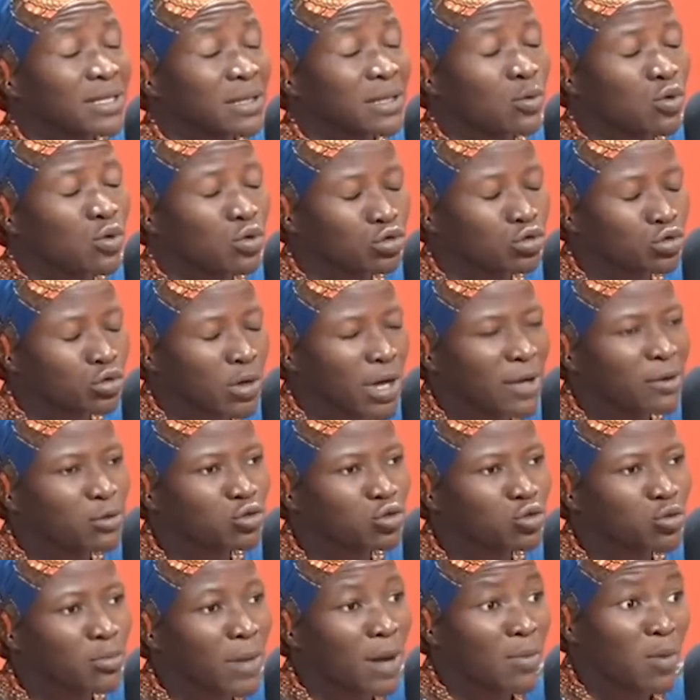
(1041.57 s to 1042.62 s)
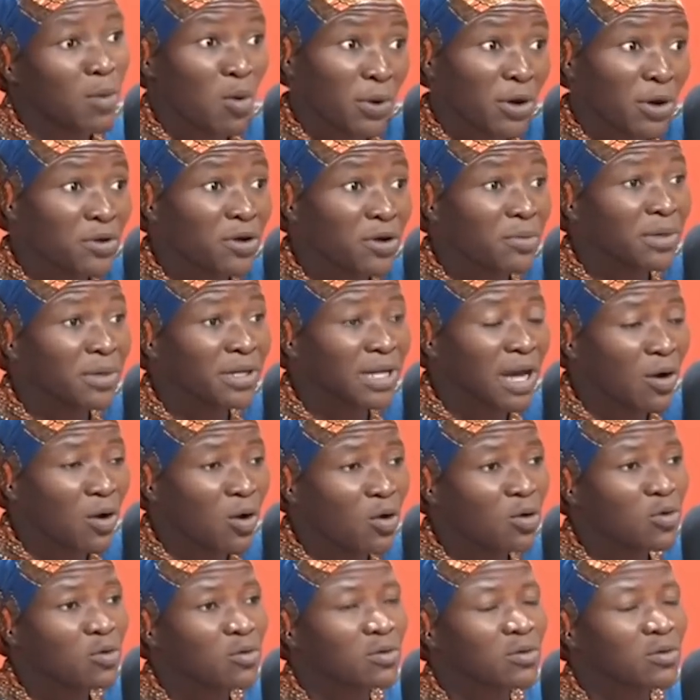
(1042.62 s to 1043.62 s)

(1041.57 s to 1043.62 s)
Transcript: ago so enu so ma bon pere me da ho